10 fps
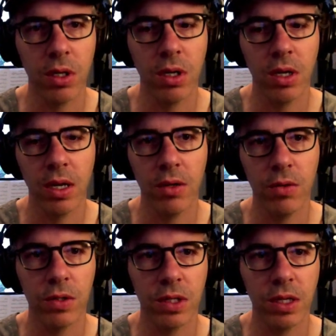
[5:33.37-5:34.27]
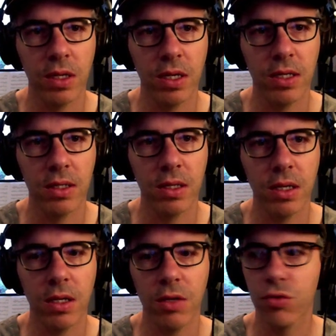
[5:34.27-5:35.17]
and you'll see there's
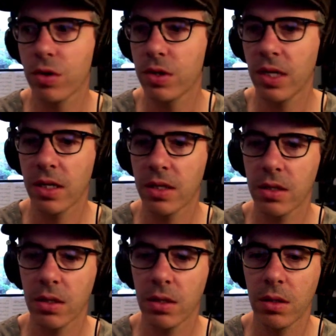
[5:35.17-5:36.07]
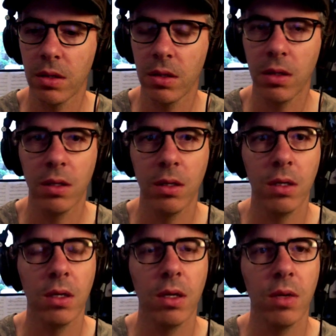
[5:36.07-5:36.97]
the intro text.
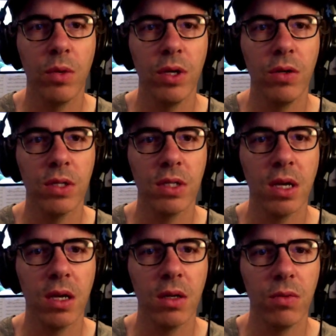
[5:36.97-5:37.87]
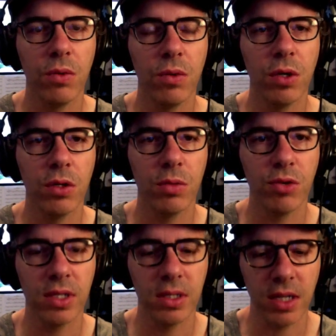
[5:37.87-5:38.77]
And when you start, we'll go to
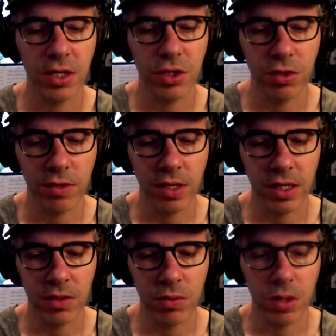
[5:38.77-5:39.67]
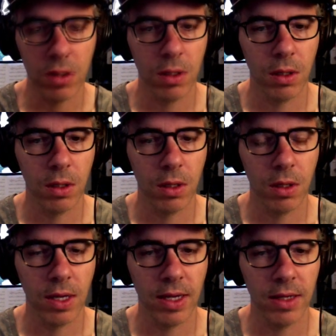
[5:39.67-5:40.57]
presentation of case 1.
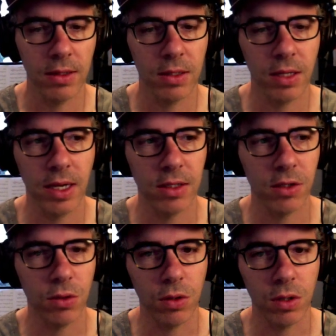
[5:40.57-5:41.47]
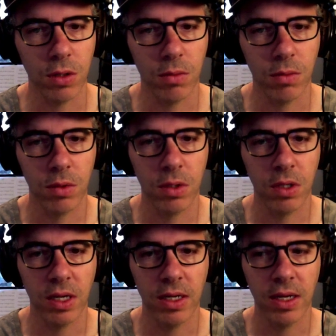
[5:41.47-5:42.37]
And as you
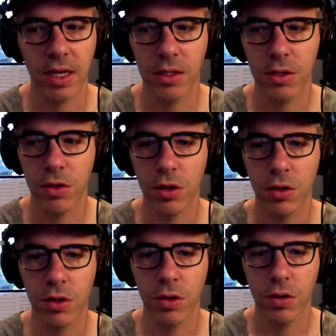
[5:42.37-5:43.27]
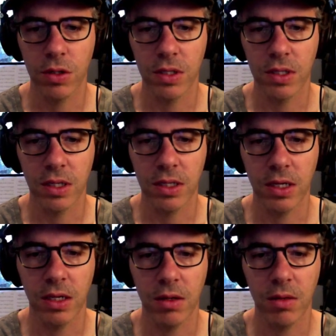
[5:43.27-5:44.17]
click next, you don't go to the
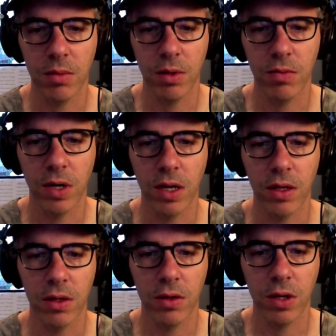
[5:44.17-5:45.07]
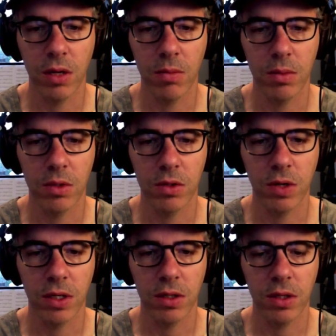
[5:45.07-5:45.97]
CT, but rather you come
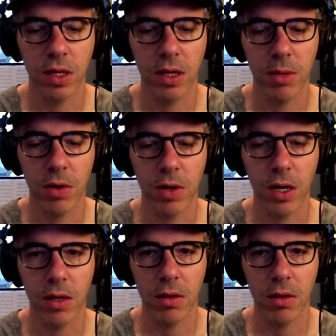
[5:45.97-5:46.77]
straight to the MRI.